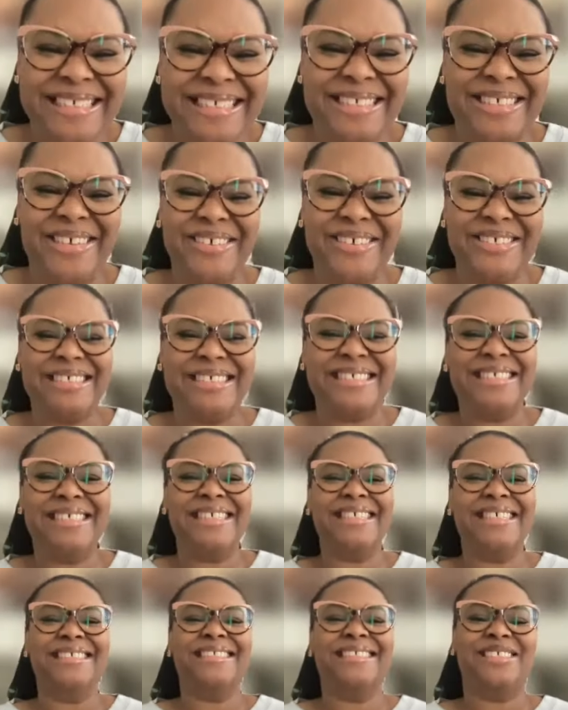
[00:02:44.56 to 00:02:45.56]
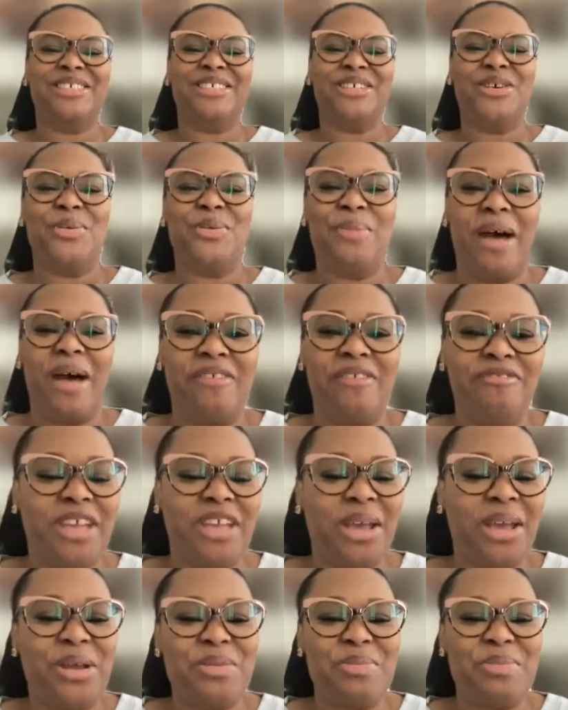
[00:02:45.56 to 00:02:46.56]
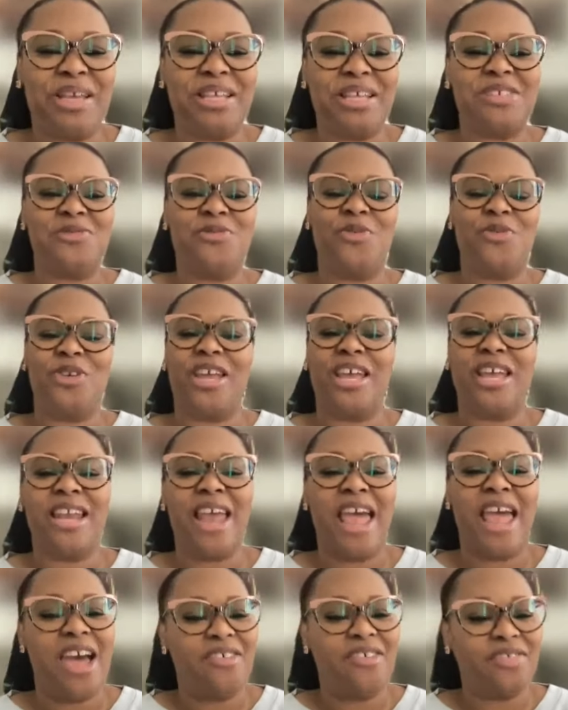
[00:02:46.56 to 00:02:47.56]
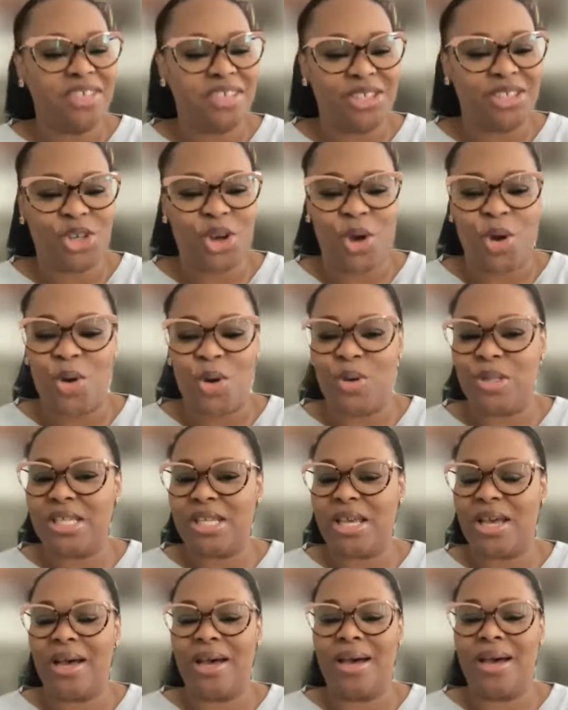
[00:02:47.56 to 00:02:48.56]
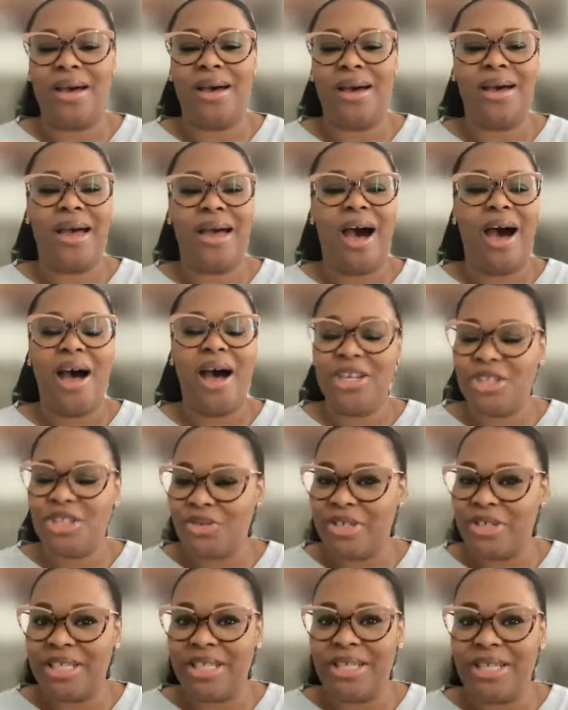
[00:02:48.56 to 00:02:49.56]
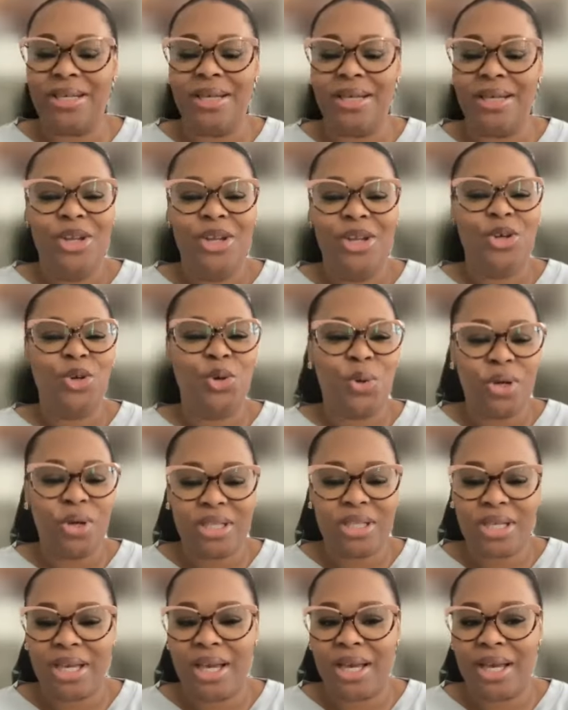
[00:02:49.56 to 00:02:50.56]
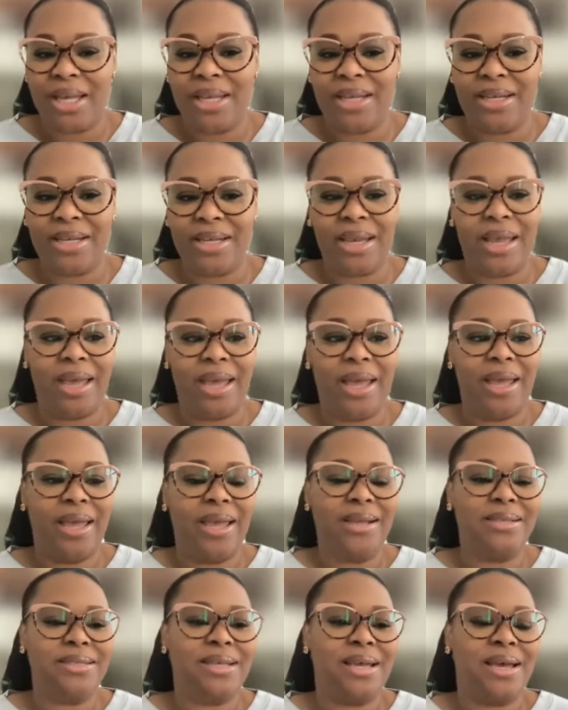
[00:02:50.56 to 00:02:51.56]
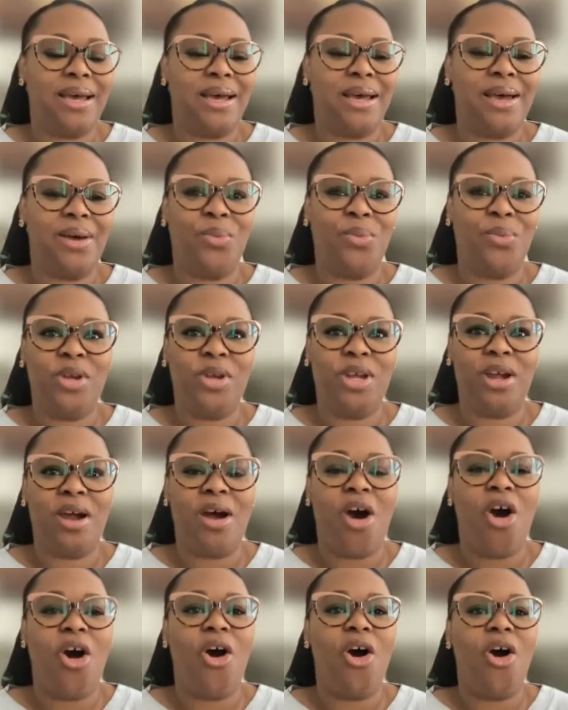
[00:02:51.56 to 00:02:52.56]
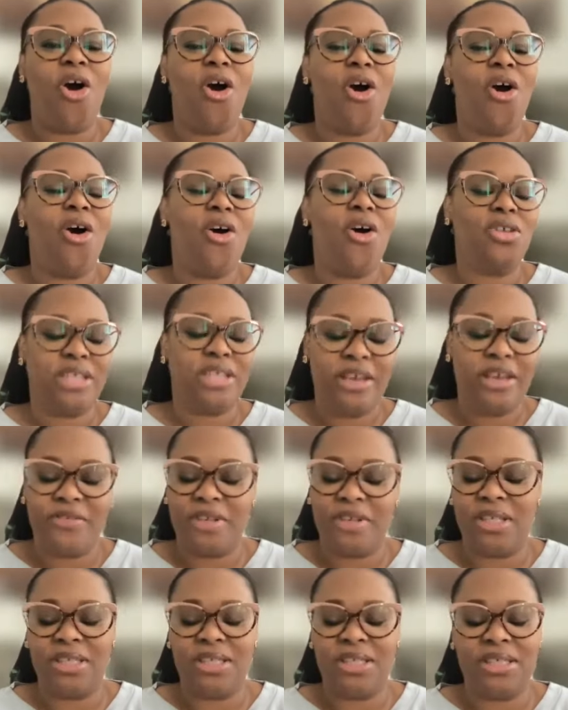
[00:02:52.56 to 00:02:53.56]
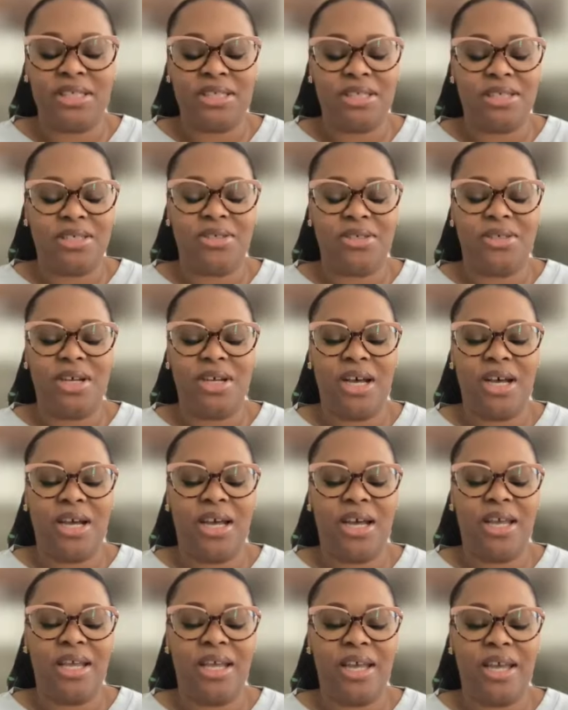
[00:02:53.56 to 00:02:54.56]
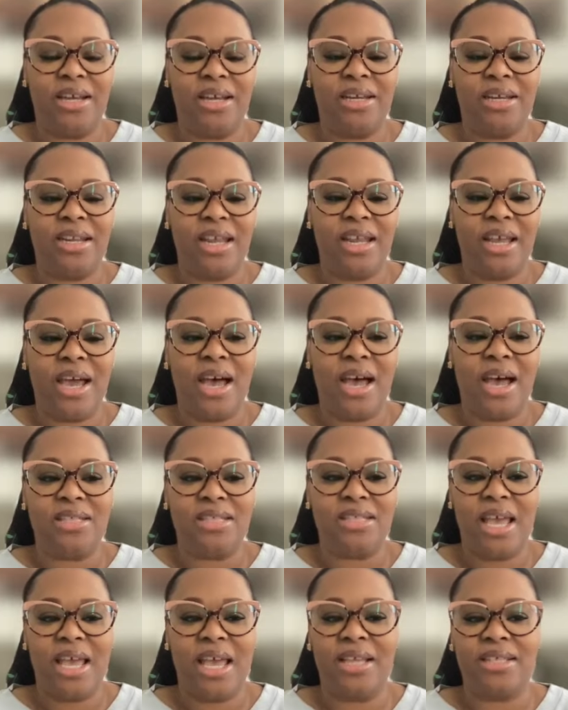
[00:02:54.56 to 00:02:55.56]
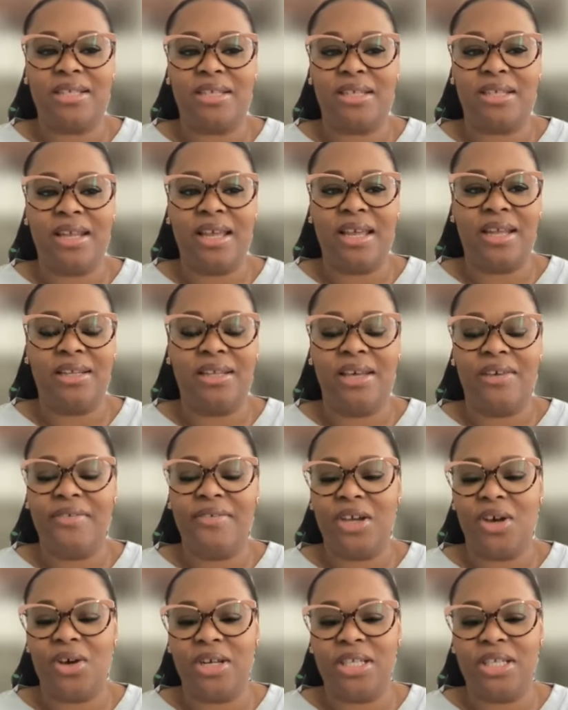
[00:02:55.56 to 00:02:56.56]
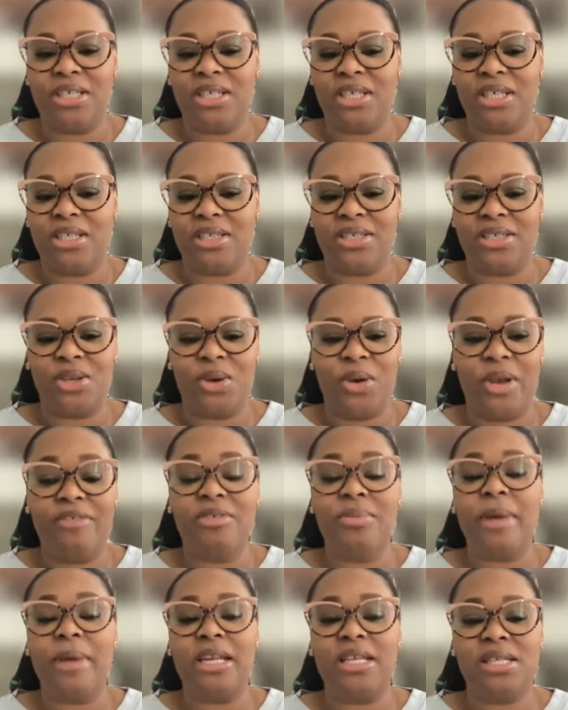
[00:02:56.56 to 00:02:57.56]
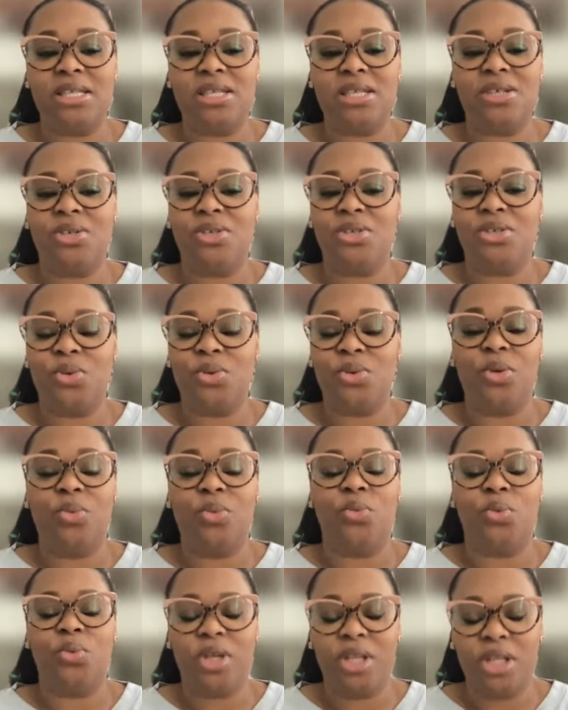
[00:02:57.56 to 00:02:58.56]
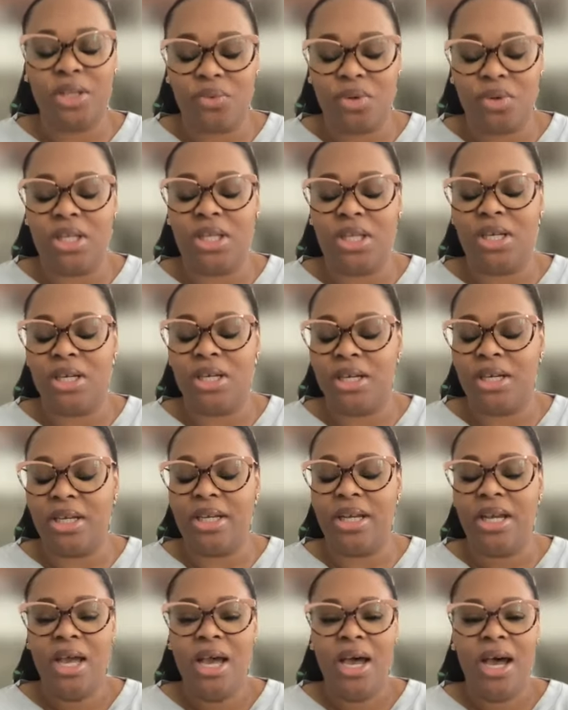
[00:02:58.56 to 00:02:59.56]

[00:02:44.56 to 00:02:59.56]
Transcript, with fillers: So she is still my very best friend, Afton Jones, uh, Andrea Northcutt, and uh, we're all definitely still uh, in in contact and, and loving on each other. So everybody's still doing really really good.